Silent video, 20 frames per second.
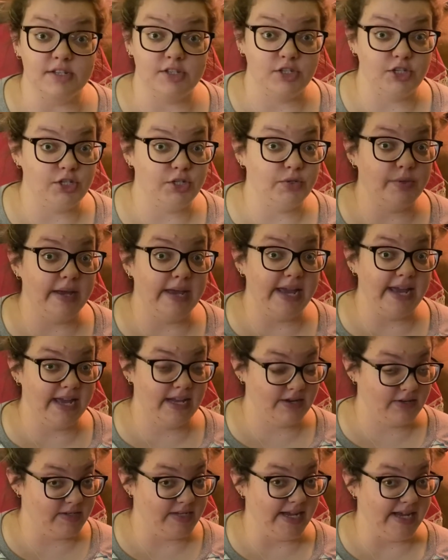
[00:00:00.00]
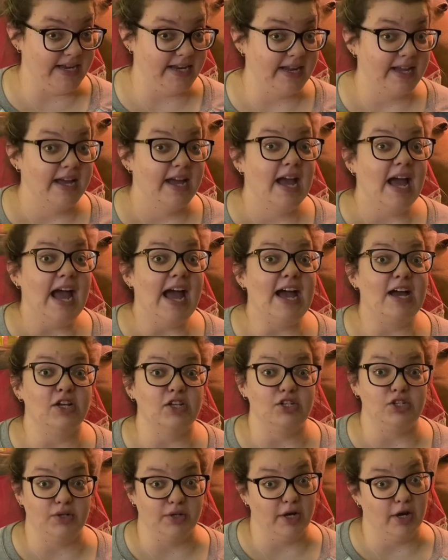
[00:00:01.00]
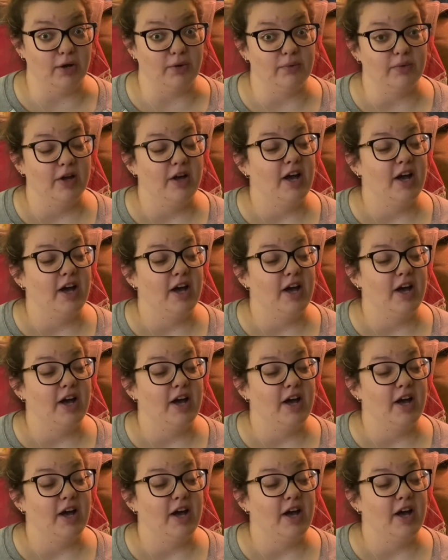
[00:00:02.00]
to annotate as you go.